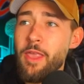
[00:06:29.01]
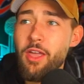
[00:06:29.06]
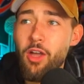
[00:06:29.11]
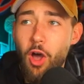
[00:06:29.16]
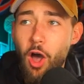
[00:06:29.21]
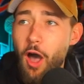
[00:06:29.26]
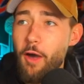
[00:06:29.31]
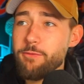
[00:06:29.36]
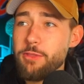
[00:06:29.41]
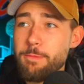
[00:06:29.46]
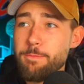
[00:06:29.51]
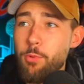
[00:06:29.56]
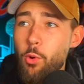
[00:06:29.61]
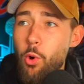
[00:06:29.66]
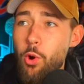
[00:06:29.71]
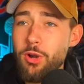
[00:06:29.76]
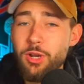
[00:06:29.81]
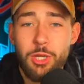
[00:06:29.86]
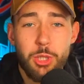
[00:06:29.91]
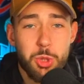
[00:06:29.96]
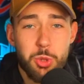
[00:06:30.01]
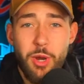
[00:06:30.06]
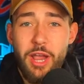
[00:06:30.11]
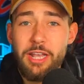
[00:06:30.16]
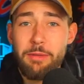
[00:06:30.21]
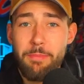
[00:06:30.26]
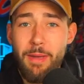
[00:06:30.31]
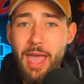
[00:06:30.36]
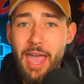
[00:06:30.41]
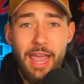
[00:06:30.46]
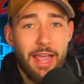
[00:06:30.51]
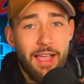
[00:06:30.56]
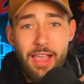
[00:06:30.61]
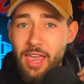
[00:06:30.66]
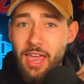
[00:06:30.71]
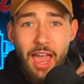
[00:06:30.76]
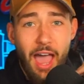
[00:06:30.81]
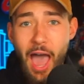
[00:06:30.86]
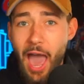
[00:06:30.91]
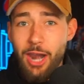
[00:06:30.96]
Off the board, Drake Maye.
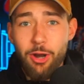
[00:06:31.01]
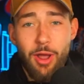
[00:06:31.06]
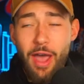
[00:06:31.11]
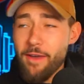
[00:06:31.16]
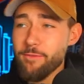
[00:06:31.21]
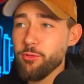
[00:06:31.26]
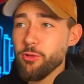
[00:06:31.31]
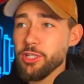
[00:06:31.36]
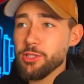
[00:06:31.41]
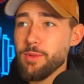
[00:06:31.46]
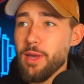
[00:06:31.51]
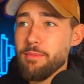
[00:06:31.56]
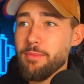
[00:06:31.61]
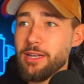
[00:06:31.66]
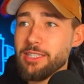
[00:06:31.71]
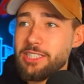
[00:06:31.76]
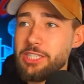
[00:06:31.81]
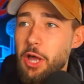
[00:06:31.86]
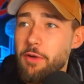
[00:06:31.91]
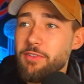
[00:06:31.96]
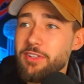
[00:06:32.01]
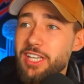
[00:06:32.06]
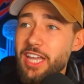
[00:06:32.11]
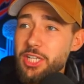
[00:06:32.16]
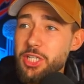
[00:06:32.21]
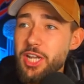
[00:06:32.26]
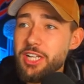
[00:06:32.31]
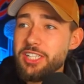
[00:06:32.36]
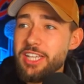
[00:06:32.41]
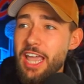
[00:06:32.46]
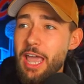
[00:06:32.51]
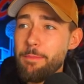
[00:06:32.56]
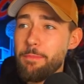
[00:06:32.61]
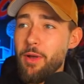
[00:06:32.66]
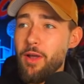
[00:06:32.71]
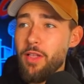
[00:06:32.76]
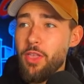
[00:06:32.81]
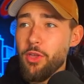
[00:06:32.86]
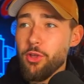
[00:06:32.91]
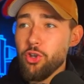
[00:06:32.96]
I don't have to explain myself. TJ
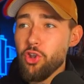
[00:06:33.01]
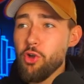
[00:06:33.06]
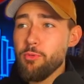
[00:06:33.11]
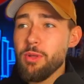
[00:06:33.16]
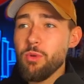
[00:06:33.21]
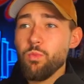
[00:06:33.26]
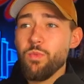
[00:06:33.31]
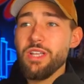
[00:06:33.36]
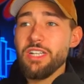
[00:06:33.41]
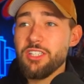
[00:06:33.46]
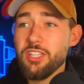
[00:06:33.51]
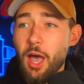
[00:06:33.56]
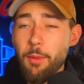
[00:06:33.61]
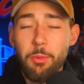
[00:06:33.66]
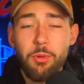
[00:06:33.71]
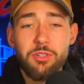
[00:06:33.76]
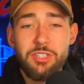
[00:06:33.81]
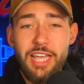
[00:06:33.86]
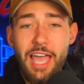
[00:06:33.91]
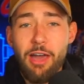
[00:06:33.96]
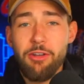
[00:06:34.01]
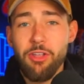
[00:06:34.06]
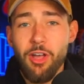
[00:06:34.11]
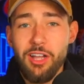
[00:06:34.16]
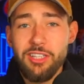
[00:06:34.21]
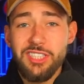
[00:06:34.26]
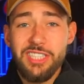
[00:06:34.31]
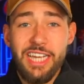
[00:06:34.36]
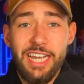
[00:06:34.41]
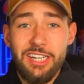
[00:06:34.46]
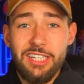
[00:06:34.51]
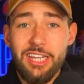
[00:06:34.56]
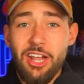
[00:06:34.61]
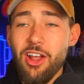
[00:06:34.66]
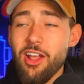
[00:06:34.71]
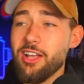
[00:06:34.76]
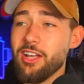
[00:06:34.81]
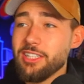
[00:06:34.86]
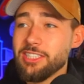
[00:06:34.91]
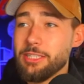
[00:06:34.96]
Tampa, Nubin, we doubled down on
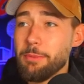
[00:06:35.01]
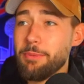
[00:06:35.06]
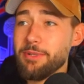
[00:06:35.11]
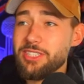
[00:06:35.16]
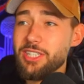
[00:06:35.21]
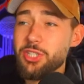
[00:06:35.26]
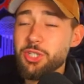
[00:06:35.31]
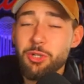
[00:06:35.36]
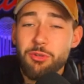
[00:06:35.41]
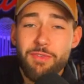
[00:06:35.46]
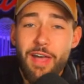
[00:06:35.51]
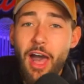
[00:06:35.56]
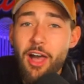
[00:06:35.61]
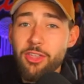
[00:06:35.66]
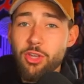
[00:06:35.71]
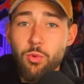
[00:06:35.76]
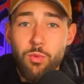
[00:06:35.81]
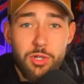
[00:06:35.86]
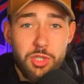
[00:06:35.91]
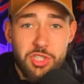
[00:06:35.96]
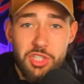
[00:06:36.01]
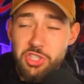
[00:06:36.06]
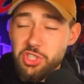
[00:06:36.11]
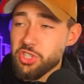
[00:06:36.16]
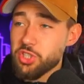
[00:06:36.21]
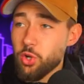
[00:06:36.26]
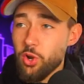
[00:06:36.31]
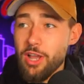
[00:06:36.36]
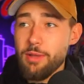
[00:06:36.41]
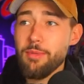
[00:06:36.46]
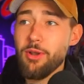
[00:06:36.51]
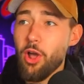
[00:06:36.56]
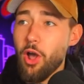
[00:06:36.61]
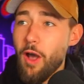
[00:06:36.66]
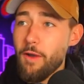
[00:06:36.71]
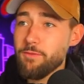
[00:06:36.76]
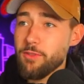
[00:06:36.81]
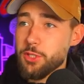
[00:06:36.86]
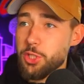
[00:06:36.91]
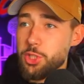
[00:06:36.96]
secondary because the positional value was just screaming
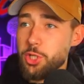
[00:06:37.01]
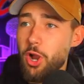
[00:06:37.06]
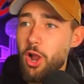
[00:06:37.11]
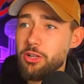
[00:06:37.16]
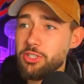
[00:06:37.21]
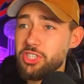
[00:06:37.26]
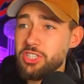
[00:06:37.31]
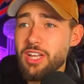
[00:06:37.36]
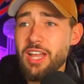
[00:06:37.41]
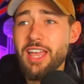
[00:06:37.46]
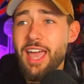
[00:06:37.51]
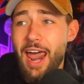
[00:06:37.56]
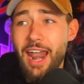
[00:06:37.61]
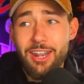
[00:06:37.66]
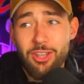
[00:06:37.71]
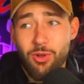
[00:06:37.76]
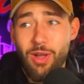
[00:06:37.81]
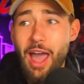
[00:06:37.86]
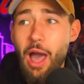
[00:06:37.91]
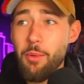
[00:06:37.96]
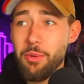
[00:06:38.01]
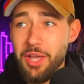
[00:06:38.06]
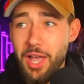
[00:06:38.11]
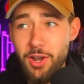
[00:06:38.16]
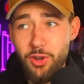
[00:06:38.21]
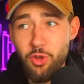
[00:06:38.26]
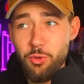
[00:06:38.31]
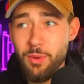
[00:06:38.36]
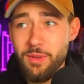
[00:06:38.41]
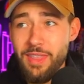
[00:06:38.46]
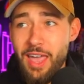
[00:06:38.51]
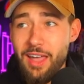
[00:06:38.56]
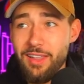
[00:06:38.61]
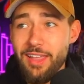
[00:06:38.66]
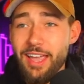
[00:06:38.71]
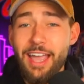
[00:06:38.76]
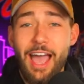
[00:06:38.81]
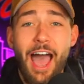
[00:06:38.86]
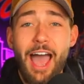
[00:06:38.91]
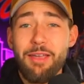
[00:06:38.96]
off the charts. I don't know how we got Nubin that
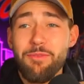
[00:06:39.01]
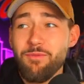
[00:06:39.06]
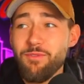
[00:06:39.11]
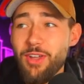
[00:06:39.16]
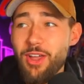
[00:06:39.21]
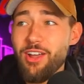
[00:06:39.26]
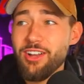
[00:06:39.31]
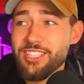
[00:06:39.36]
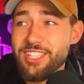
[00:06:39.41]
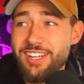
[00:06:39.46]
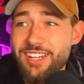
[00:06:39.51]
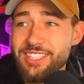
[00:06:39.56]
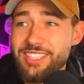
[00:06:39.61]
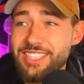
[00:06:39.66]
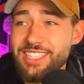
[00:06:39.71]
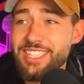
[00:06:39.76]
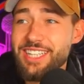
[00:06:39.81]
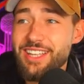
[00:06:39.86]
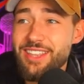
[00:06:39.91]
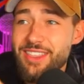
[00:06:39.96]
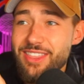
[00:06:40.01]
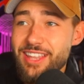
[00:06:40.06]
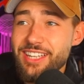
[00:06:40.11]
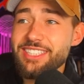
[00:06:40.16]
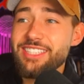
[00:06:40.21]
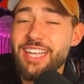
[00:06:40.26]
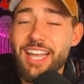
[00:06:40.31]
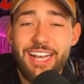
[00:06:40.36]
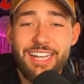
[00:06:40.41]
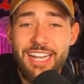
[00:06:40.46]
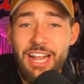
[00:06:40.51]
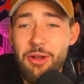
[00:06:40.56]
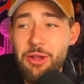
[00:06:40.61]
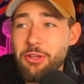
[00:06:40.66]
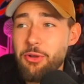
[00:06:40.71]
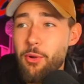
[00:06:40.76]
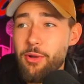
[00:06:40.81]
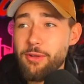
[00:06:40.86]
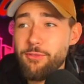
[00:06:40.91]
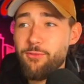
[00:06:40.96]
late. I'm very excited to see this secondary
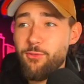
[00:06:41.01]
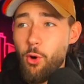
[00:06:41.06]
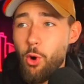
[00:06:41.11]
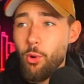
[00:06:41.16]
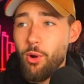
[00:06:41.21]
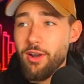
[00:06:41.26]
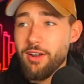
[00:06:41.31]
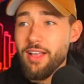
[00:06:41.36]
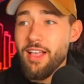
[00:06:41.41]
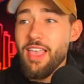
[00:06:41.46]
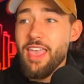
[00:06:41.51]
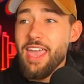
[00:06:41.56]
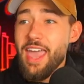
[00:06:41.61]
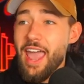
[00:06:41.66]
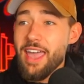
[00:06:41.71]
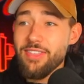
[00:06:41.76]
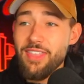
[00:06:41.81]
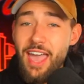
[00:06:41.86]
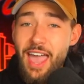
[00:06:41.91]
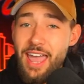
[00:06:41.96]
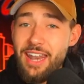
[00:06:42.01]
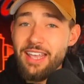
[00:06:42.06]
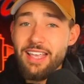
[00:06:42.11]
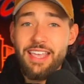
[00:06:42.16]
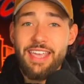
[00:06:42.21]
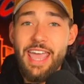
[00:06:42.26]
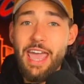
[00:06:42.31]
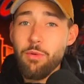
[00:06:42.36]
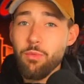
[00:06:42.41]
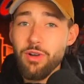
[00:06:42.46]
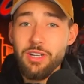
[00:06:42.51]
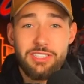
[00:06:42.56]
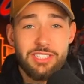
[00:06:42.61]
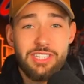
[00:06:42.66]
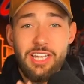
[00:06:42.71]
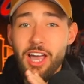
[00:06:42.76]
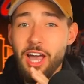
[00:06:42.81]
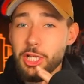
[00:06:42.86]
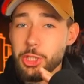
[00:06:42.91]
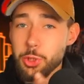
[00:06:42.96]
going forward. And then it was
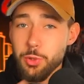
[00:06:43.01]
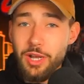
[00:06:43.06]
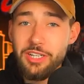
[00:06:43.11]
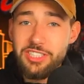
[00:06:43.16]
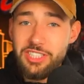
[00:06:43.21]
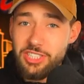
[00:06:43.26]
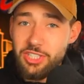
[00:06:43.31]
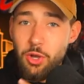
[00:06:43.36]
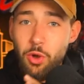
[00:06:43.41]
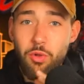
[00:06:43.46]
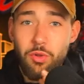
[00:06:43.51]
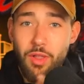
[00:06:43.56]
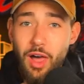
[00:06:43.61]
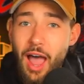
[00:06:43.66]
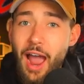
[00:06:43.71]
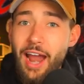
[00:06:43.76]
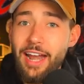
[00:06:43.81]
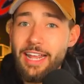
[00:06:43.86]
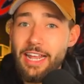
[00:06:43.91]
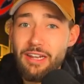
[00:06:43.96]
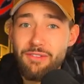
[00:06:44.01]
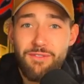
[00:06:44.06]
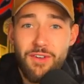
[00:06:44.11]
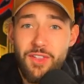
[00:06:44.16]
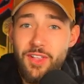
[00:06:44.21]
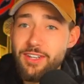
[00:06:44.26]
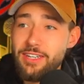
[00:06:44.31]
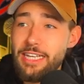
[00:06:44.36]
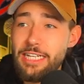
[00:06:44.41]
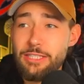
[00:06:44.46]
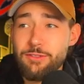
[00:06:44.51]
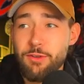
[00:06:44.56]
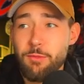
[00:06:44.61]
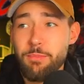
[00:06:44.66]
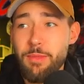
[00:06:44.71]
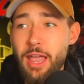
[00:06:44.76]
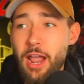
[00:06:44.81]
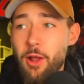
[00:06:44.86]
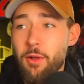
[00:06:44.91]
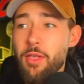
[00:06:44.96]
address the O line and filling needs from
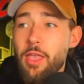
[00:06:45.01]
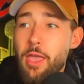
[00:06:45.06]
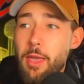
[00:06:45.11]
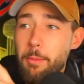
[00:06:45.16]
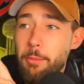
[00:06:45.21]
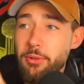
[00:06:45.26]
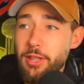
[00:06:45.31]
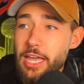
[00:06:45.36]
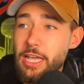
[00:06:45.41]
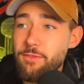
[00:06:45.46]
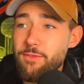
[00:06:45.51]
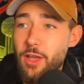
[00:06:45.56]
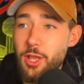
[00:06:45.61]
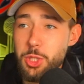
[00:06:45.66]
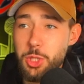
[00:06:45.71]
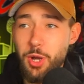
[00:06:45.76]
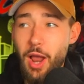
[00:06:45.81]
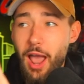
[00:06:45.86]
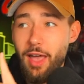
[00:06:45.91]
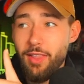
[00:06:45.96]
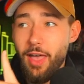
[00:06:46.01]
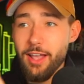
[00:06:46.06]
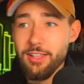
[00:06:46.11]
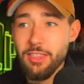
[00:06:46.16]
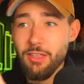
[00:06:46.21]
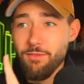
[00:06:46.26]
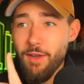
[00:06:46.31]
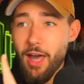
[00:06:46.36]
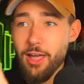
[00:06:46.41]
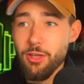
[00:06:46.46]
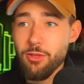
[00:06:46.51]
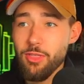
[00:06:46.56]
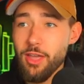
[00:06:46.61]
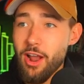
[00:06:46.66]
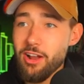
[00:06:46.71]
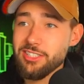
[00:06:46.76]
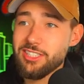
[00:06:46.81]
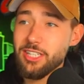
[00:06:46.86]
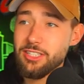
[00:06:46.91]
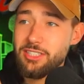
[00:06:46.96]
there. Blake Fisher, I like the value
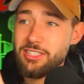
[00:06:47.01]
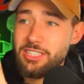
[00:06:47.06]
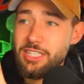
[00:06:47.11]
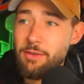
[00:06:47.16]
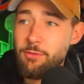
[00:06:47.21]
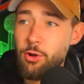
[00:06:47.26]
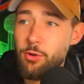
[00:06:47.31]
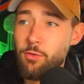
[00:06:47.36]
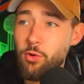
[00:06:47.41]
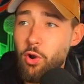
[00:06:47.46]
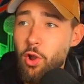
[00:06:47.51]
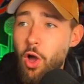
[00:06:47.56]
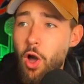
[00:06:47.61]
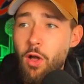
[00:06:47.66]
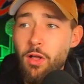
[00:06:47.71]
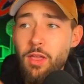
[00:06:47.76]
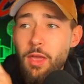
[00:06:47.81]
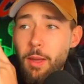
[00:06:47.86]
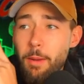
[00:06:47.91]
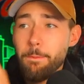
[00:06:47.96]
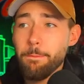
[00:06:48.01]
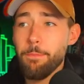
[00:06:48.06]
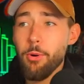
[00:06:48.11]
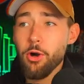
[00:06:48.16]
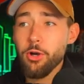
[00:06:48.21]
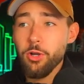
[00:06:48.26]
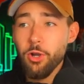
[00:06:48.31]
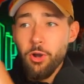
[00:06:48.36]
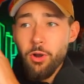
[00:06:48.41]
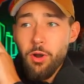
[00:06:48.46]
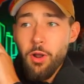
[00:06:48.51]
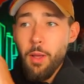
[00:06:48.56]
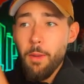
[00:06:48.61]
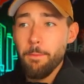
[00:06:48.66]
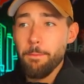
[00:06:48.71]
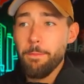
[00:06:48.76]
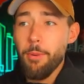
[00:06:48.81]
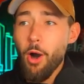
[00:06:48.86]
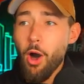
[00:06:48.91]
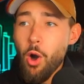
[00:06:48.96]
there at 67 overall. Booker,
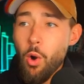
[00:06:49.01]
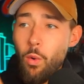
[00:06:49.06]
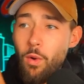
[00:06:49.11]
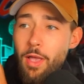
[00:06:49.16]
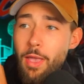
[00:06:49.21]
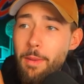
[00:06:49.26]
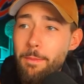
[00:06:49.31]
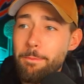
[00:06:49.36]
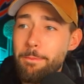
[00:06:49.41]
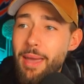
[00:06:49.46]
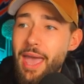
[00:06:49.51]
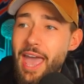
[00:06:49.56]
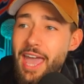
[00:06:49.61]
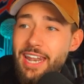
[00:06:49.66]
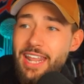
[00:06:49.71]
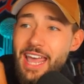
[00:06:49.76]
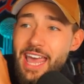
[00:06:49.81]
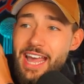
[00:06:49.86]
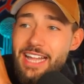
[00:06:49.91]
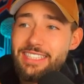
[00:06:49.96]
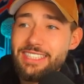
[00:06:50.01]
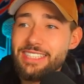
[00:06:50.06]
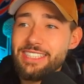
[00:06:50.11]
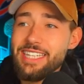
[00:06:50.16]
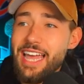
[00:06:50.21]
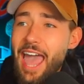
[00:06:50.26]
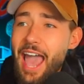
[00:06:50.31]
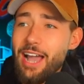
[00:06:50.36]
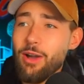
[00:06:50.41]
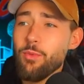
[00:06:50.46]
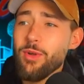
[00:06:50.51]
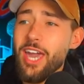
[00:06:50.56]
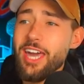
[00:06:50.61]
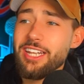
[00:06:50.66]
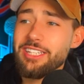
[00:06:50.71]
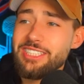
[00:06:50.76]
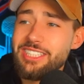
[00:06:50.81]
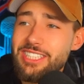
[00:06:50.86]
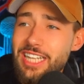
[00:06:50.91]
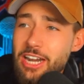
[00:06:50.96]
Beaux, Ben, and Zach. We got
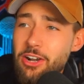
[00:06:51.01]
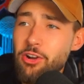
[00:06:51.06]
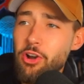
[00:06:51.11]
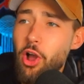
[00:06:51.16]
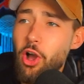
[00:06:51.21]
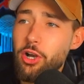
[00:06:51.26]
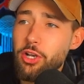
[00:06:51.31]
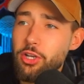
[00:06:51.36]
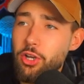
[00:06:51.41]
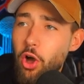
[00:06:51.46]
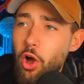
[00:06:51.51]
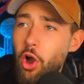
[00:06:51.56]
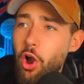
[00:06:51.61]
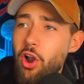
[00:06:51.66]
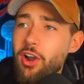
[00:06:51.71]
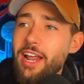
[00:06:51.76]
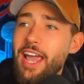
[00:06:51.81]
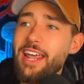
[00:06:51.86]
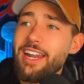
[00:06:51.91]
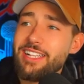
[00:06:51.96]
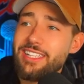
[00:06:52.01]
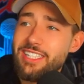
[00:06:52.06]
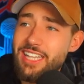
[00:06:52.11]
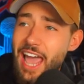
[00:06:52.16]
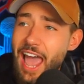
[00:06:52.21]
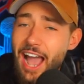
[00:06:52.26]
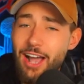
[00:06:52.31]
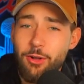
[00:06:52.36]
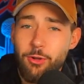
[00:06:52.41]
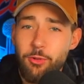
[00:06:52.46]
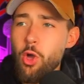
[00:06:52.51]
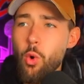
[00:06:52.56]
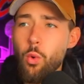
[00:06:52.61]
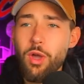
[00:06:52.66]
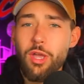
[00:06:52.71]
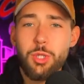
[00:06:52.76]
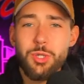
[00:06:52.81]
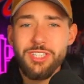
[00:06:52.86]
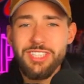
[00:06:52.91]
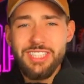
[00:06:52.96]
a center, a guard, and a tackle.
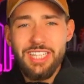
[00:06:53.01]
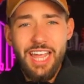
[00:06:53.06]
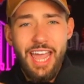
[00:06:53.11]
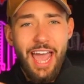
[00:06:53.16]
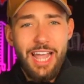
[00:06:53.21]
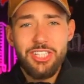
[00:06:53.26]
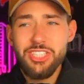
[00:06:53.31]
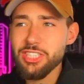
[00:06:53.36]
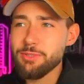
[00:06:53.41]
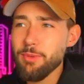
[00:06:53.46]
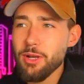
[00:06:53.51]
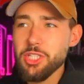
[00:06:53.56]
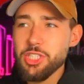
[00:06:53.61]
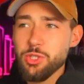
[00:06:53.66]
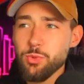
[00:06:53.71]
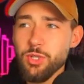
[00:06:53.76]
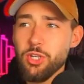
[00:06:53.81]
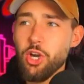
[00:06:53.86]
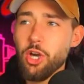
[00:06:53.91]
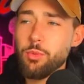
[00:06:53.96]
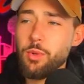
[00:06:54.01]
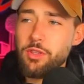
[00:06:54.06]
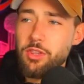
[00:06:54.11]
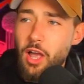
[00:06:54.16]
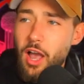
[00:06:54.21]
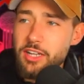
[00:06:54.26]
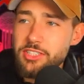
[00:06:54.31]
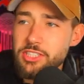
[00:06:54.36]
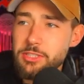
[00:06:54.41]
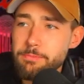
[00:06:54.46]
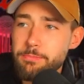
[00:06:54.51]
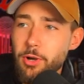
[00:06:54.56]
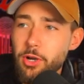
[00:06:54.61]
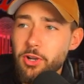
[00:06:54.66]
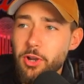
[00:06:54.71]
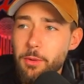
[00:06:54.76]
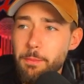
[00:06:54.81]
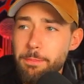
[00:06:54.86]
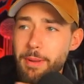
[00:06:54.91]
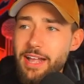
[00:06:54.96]
We addressed the edge as much as we could with Austin
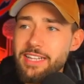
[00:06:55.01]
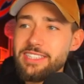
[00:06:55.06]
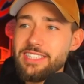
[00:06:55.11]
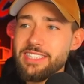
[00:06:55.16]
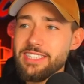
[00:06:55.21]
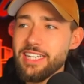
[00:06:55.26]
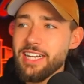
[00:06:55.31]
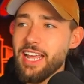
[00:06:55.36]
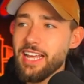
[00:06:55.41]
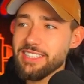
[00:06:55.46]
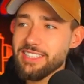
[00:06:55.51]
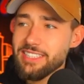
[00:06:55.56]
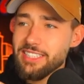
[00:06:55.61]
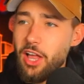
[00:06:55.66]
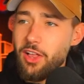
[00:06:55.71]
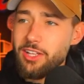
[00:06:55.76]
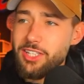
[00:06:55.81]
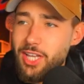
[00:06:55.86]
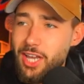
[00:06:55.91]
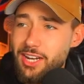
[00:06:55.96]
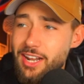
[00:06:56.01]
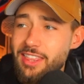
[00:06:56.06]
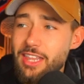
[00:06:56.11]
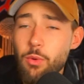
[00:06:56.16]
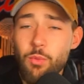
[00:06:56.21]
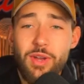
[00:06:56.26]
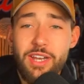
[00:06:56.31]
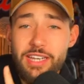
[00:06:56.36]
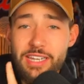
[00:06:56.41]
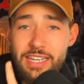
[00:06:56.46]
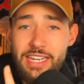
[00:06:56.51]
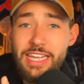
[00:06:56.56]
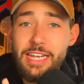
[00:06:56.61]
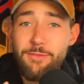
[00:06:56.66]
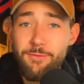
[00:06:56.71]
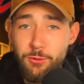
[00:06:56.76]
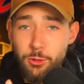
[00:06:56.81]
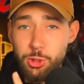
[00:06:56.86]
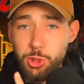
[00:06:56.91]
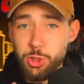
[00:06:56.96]
Booker. Ben Sinnott, a solid tight end that we need
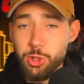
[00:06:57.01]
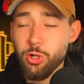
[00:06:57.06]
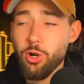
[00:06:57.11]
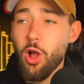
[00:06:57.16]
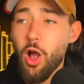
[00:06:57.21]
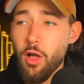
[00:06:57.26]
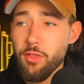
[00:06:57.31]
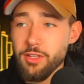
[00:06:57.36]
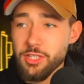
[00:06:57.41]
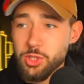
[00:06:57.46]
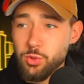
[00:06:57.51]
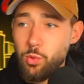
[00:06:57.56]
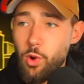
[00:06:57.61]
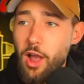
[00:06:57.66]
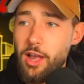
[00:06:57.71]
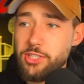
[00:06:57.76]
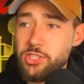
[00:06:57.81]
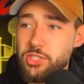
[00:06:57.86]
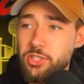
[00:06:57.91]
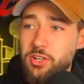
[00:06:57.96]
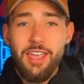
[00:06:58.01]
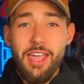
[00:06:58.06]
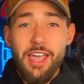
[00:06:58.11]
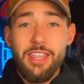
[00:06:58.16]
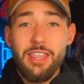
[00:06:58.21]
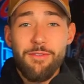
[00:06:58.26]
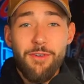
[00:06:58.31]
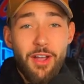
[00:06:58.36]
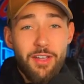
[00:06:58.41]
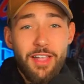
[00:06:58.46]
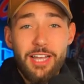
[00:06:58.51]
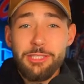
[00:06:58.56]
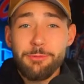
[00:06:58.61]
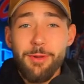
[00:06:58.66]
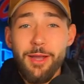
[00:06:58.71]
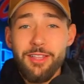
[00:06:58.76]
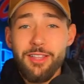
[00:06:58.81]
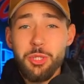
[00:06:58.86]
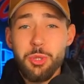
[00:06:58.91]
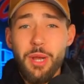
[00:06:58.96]
for sure on this roster. The very last
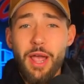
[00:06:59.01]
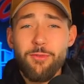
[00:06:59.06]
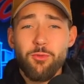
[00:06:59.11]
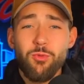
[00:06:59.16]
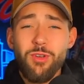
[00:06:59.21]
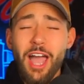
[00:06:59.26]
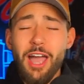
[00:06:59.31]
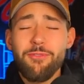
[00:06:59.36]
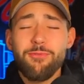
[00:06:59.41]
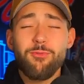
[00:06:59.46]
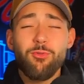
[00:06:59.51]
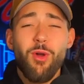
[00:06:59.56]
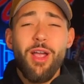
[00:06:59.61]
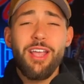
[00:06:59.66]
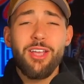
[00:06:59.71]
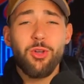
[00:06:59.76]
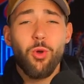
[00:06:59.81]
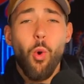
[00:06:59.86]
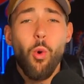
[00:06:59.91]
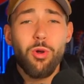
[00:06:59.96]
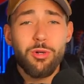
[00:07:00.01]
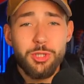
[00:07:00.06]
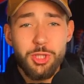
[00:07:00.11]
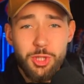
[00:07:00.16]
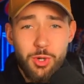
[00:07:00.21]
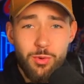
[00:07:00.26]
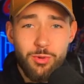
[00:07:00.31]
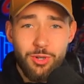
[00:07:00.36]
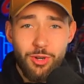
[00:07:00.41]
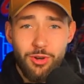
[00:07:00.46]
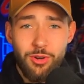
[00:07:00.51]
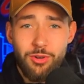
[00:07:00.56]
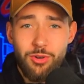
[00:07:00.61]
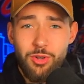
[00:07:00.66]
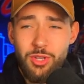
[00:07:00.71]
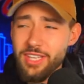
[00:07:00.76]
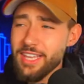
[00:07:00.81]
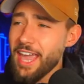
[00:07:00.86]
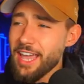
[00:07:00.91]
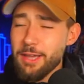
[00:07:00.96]
pick of the draft, we got Frank Gore Jr
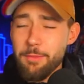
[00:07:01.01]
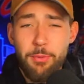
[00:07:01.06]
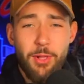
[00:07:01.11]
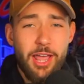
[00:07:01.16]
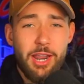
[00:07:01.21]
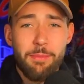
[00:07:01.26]
can't complain